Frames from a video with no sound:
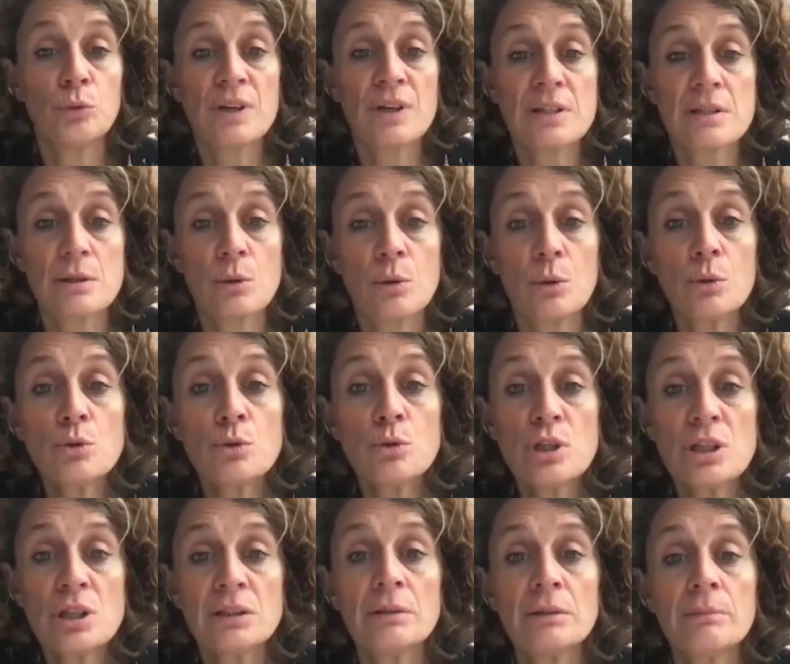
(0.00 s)
Third,
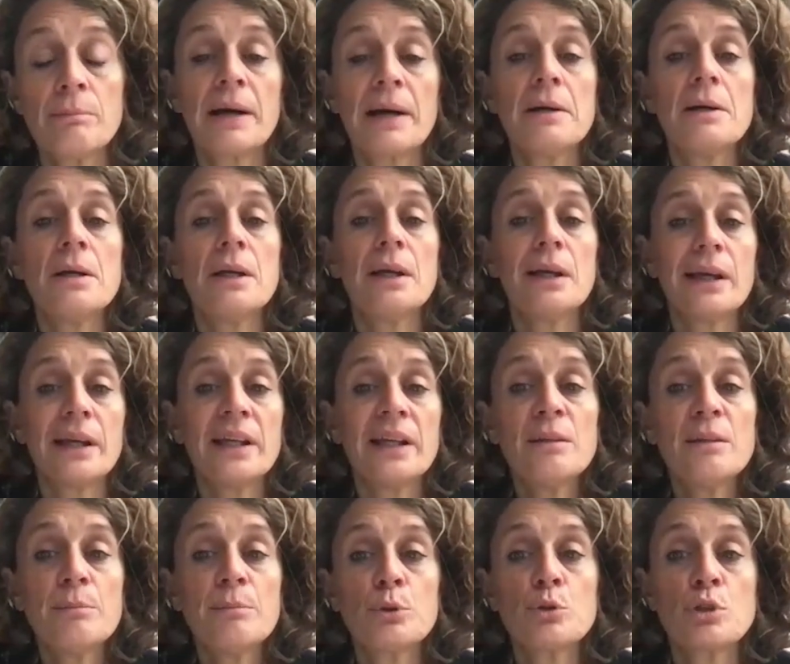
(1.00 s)
the main
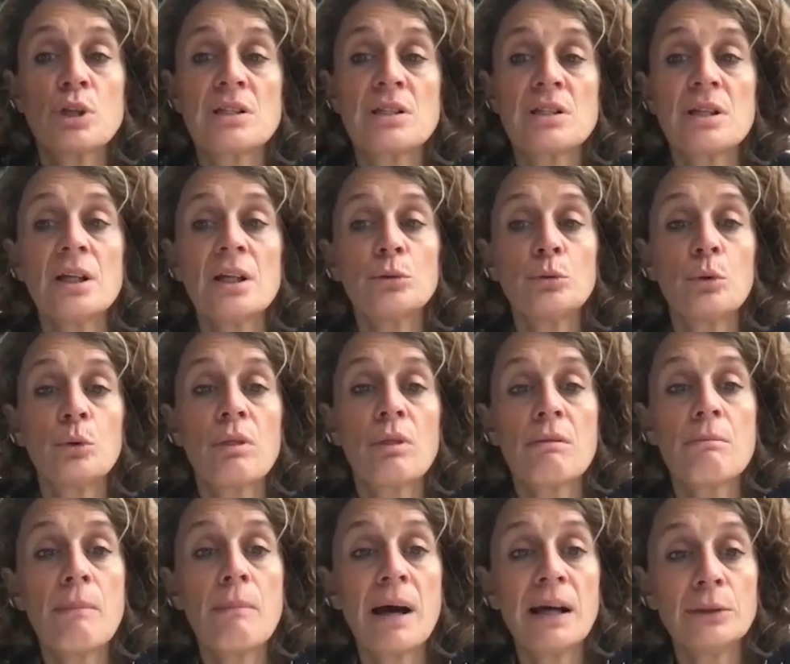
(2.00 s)
issue is the
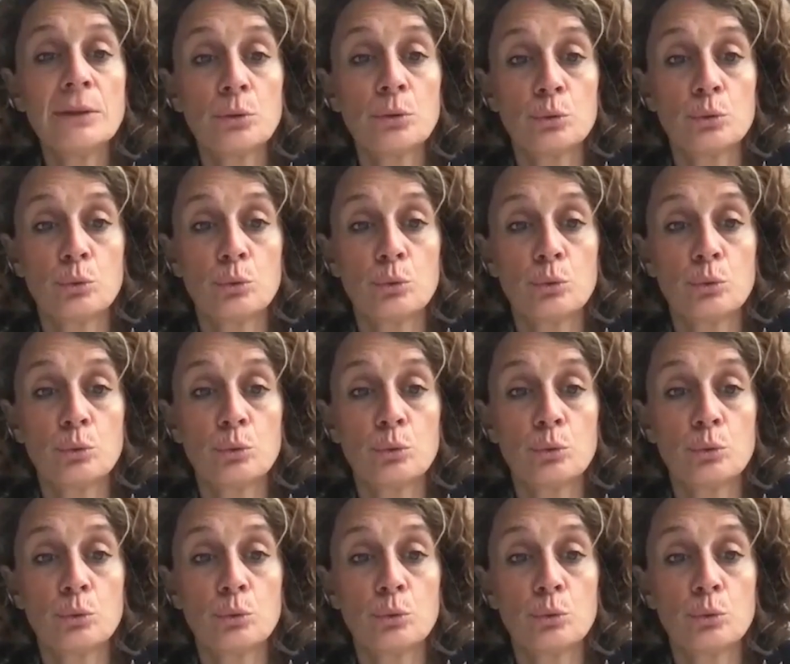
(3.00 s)
protection of the